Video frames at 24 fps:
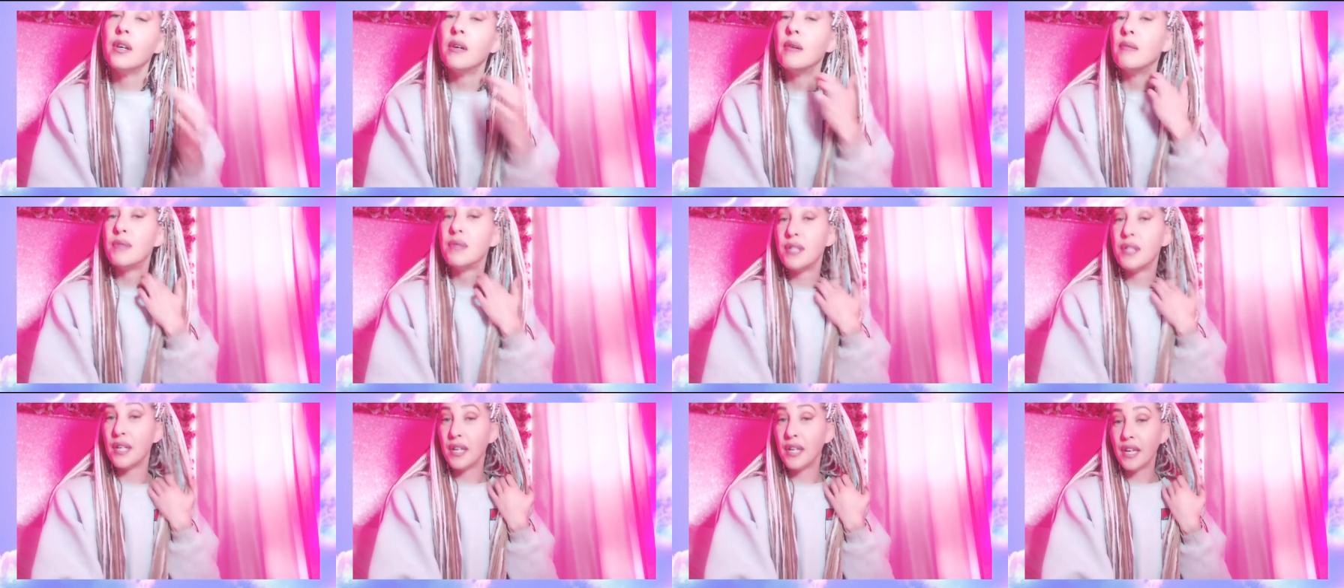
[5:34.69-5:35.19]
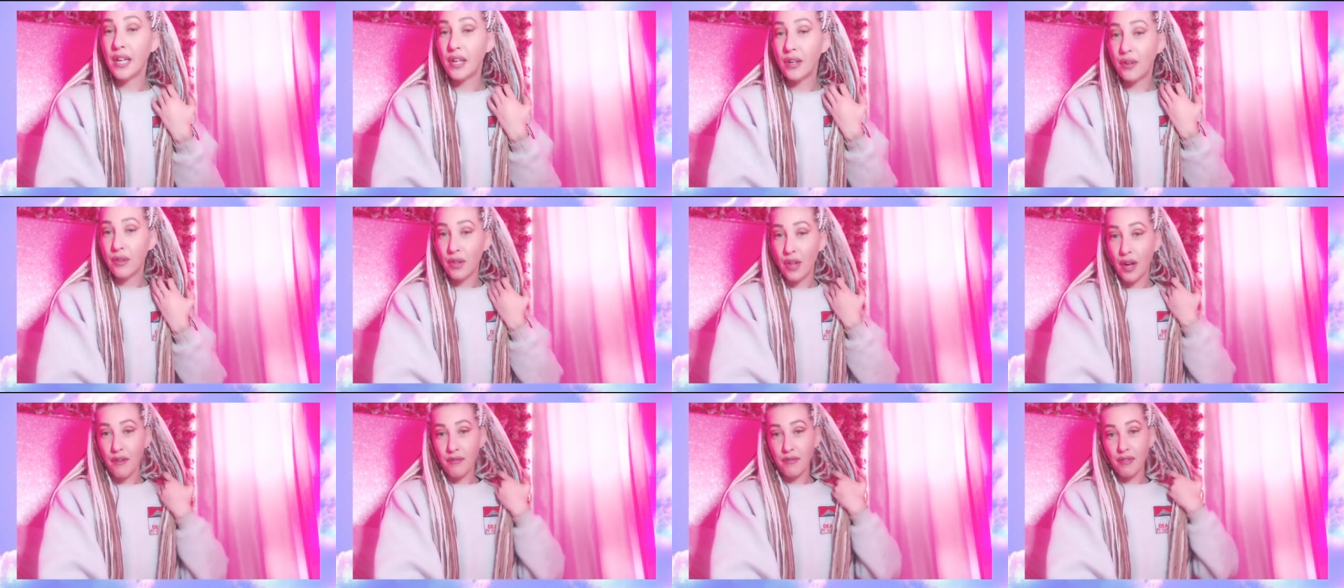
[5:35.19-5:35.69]
sending you
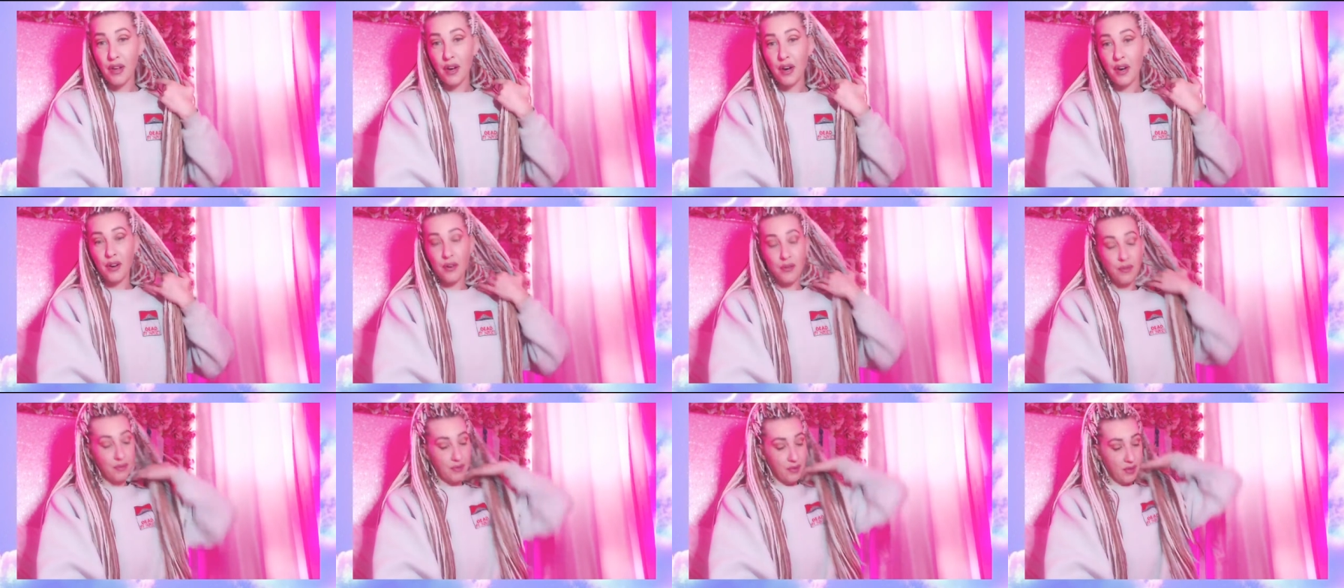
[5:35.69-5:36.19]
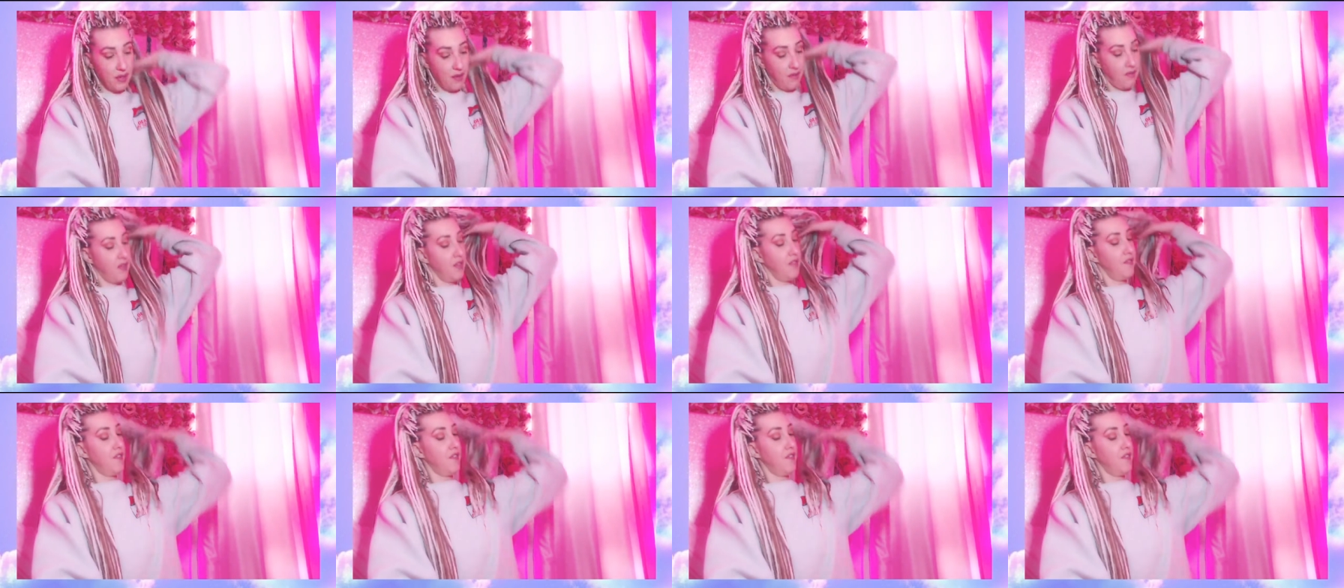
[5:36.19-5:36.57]
love, though, if you're